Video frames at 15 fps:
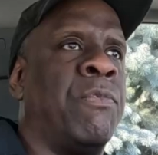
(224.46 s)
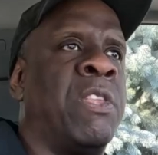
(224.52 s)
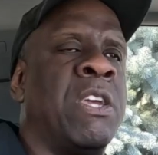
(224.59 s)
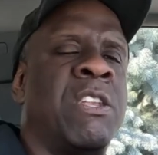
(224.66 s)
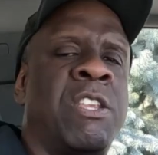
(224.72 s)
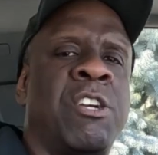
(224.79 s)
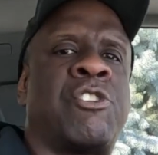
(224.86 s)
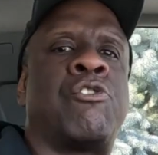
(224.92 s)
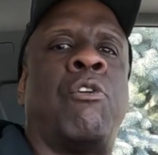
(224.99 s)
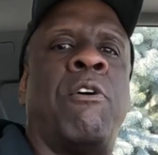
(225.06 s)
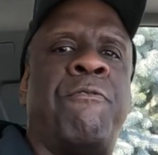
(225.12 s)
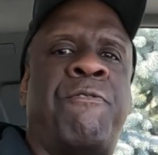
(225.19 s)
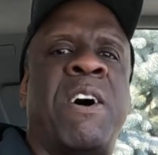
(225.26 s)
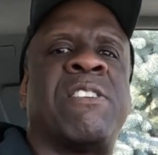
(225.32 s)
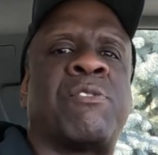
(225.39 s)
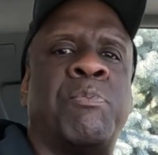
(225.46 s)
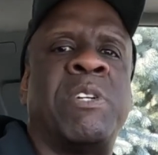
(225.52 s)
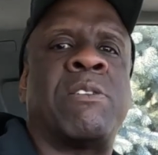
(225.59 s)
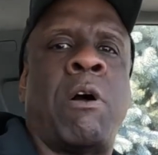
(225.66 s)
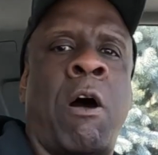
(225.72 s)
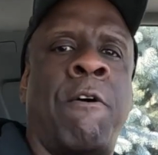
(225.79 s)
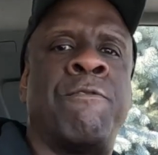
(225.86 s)
the initial
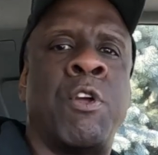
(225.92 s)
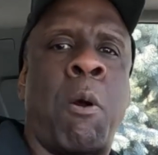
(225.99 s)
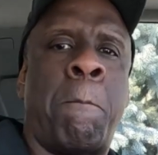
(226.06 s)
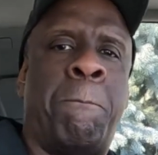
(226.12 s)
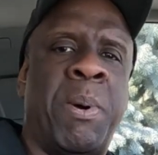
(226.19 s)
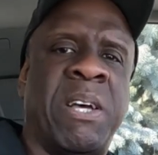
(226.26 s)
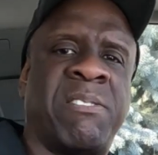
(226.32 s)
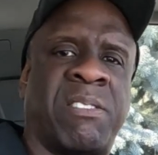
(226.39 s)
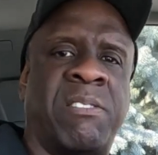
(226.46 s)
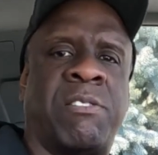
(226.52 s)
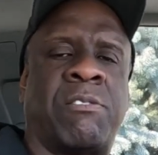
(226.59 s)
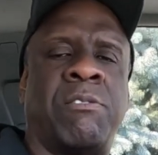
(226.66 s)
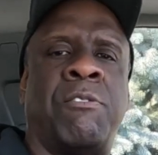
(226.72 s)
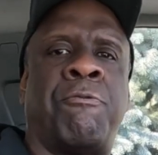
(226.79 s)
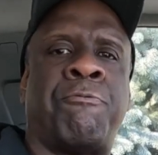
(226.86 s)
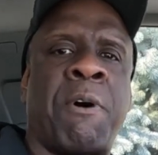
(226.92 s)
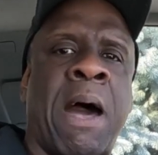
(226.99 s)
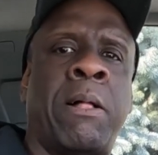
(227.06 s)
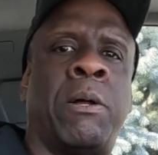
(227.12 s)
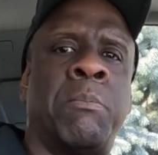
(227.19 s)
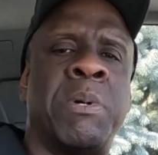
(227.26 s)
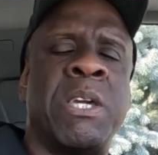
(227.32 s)
investment of your business.
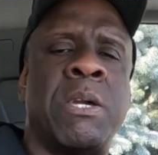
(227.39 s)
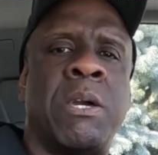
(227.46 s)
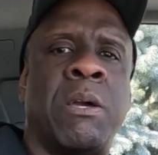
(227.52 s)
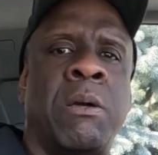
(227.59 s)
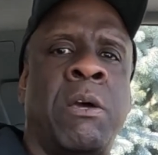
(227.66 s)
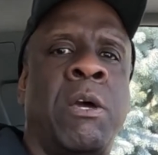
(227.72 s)
Follow me?